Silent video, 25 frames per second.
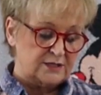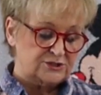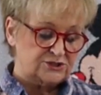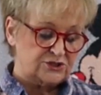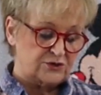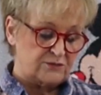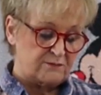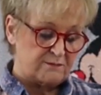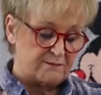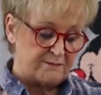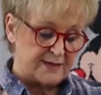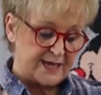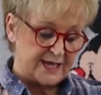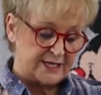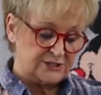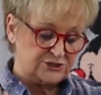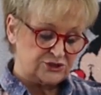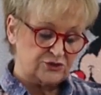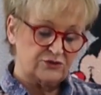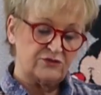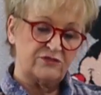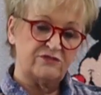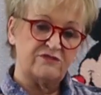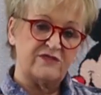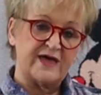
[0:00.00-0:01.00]
to
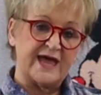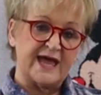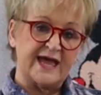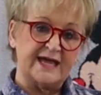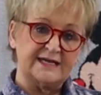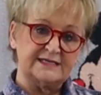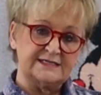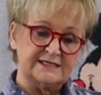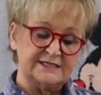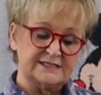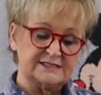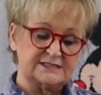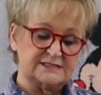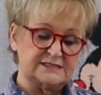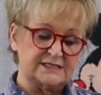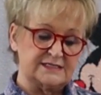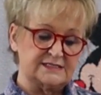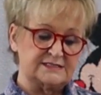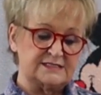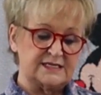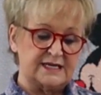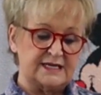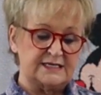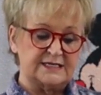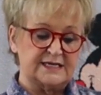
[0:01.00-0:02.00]
measure that
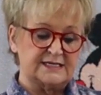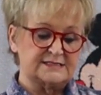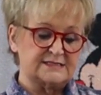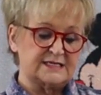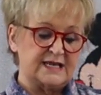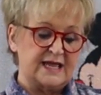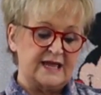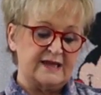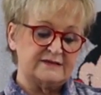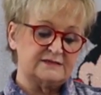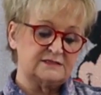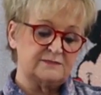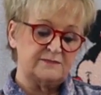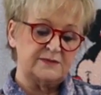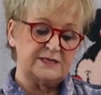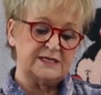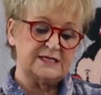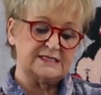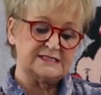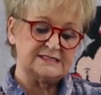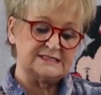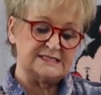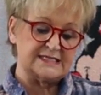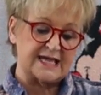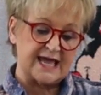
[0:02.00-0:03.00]
distance. It doesn't have to be
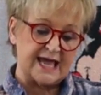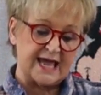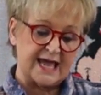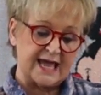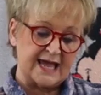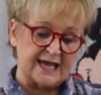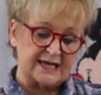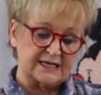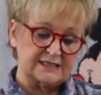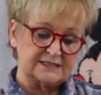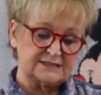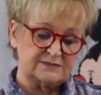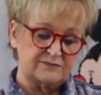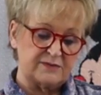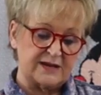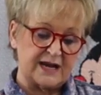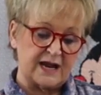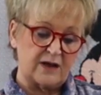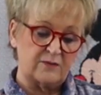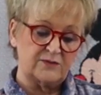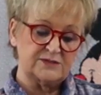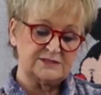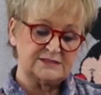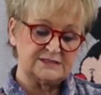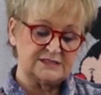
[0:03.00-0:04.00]
exact, but
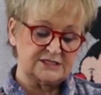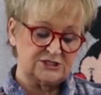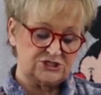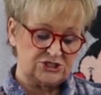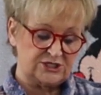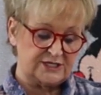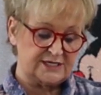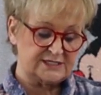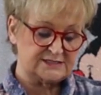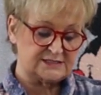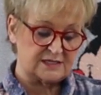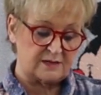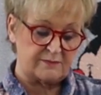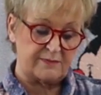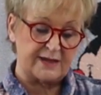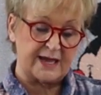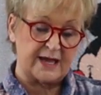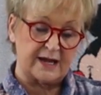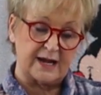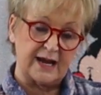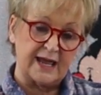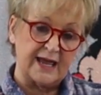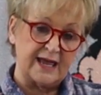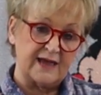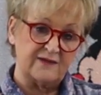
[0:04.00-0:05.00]
I would suggest
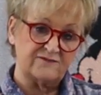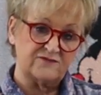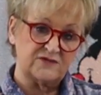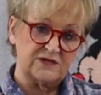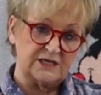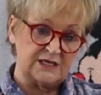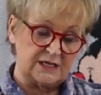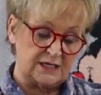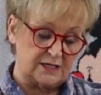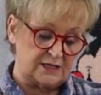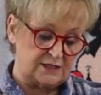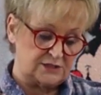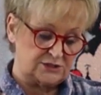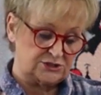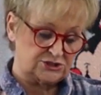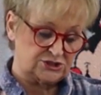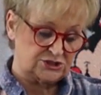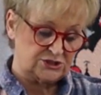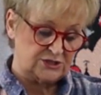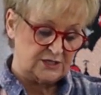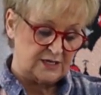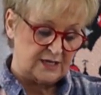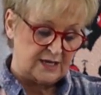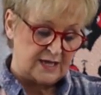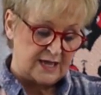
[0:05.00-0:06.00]
about 1/2
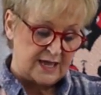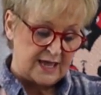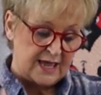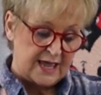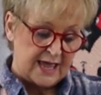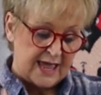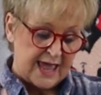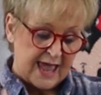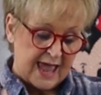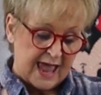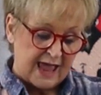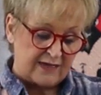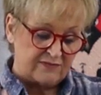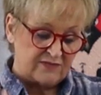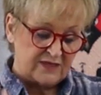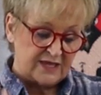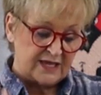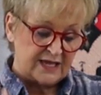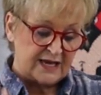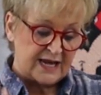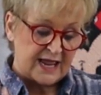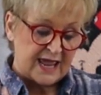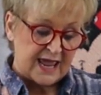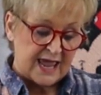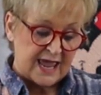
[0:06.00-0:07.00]
inch. And
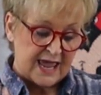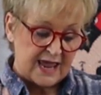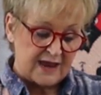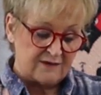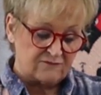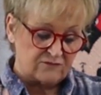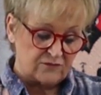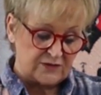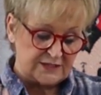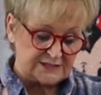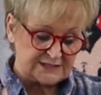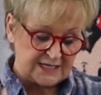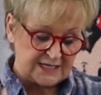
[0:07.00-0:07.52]
then every